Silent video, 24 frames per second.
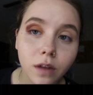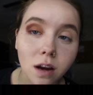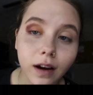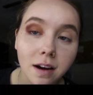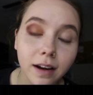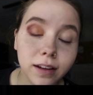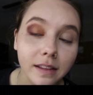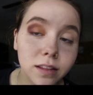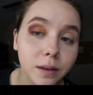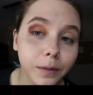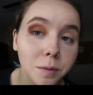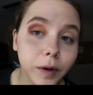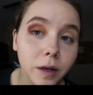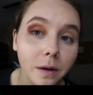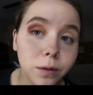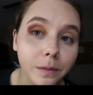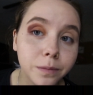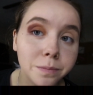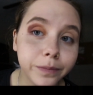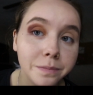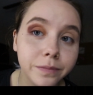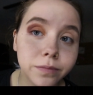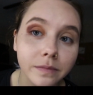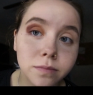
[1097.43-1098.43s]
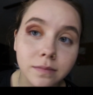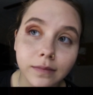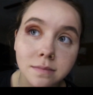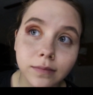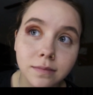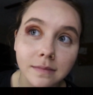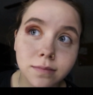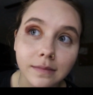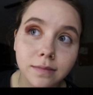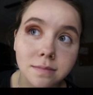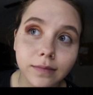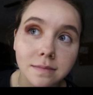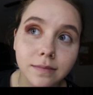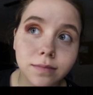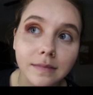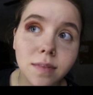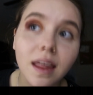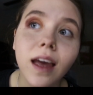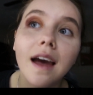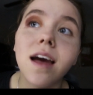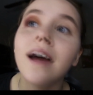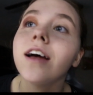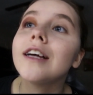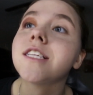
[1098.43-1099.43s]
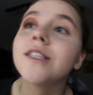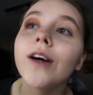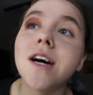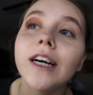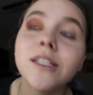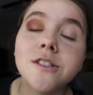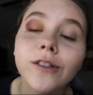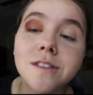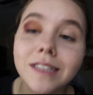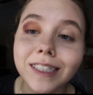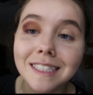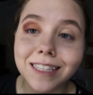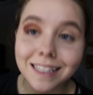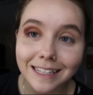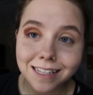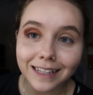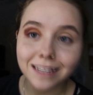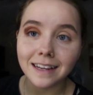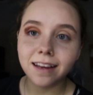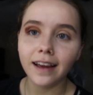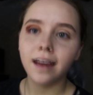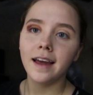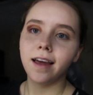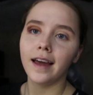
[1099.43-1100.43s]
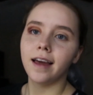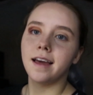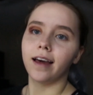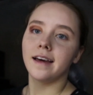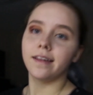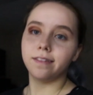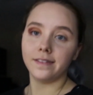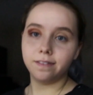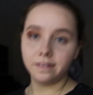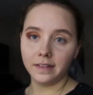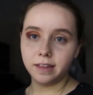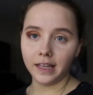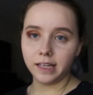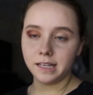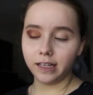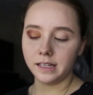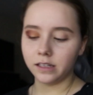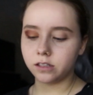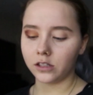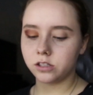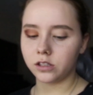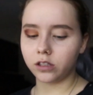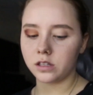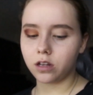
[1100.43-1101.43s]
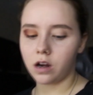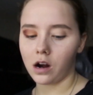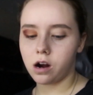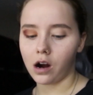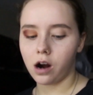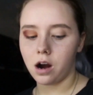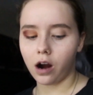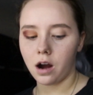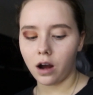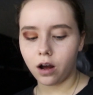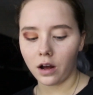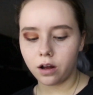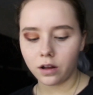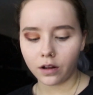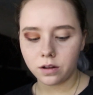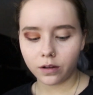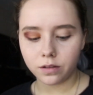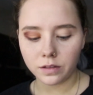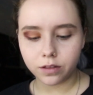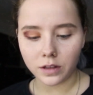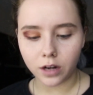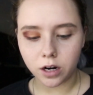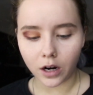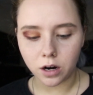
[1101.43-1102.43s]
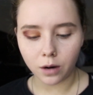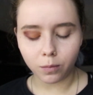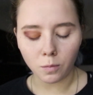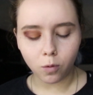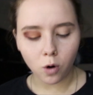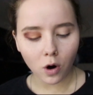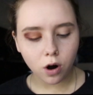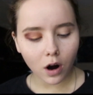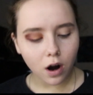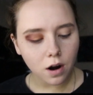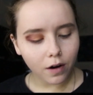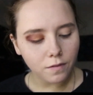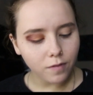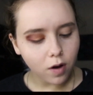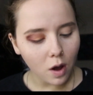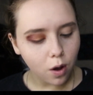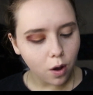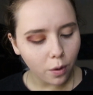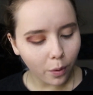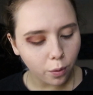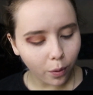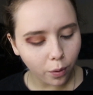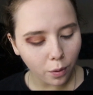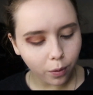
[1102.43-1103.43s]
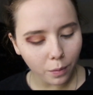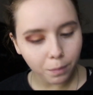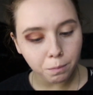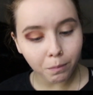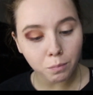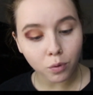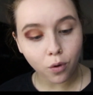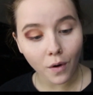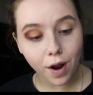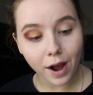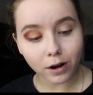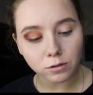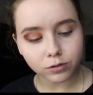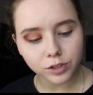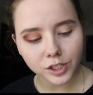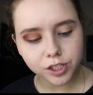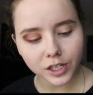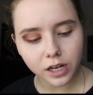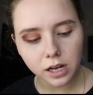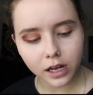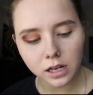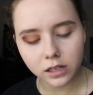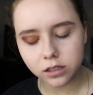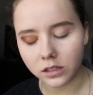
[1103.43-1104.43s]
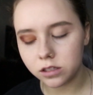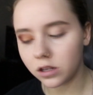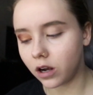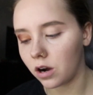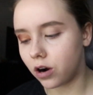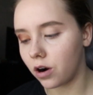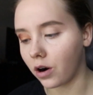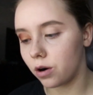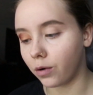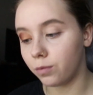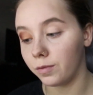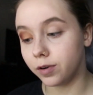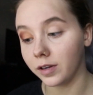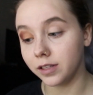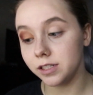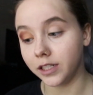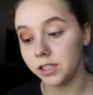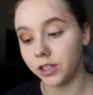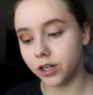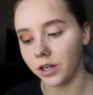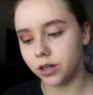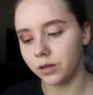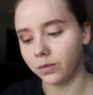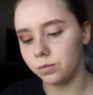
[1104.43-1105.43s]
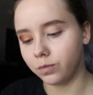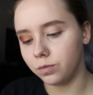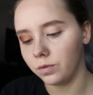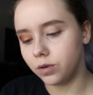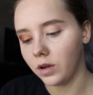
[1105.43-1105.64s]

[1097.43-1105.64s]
And there we go. So as you can see, these, they're more of brown shades, are really good